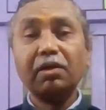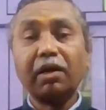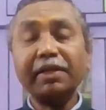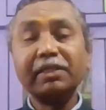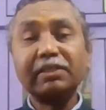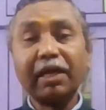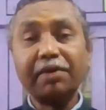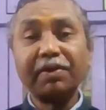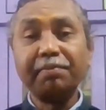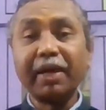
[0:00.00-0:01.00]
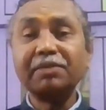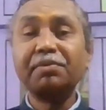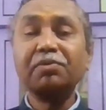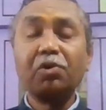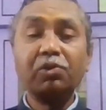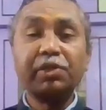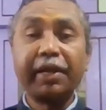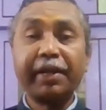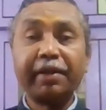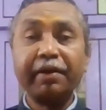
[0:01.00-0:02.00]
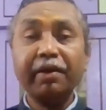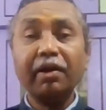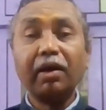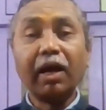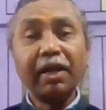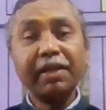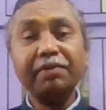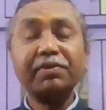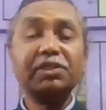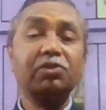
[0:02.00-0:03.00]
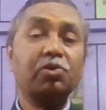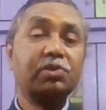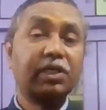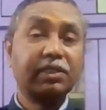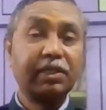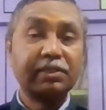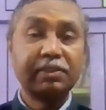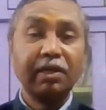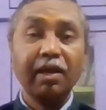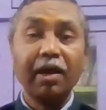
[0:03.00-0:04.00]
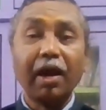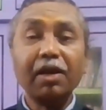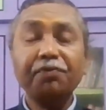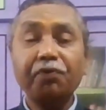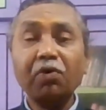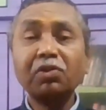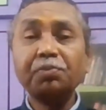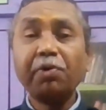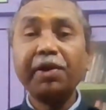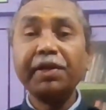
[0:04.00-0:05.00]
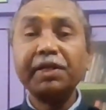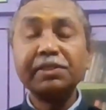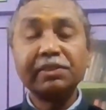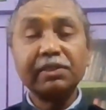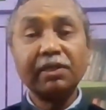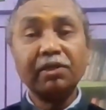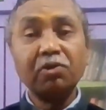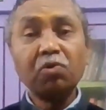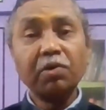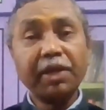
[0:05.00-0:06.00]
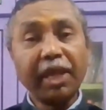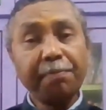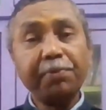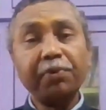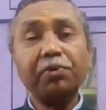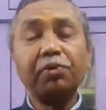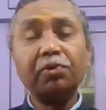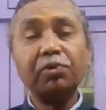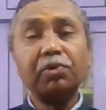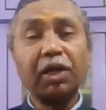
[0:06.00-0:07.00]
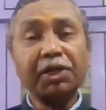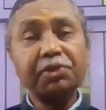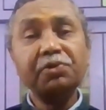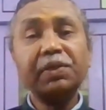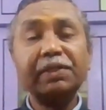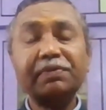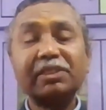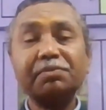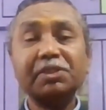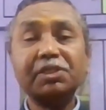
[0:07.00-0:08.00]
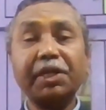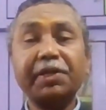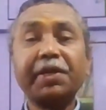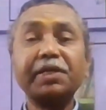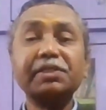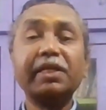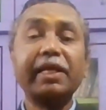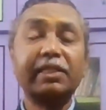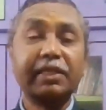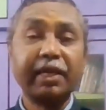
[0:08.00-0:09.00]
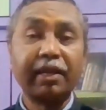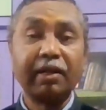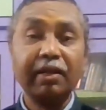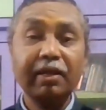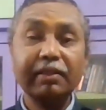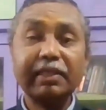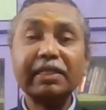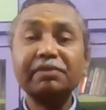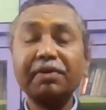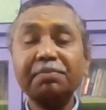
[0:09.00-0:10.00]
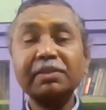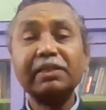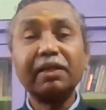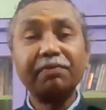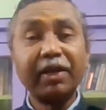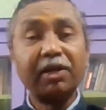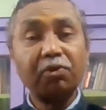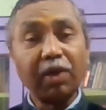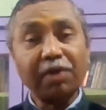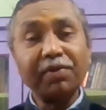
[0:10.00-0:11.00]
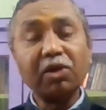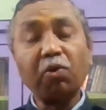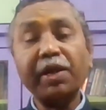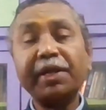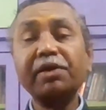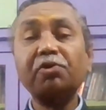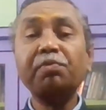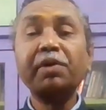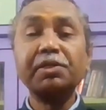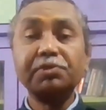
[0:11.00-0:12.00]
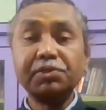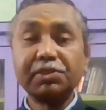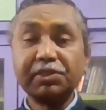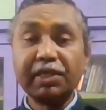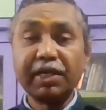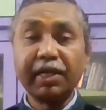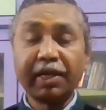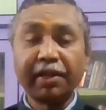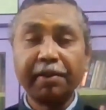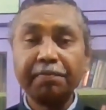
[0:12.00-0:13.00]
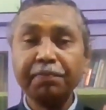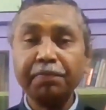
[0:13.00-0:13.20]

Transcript: highest having maximum growth rate and invest in those sectors. And the fourth point is, keep continue investments in education and healthcare. That is very much required to have a quality human resources in a country.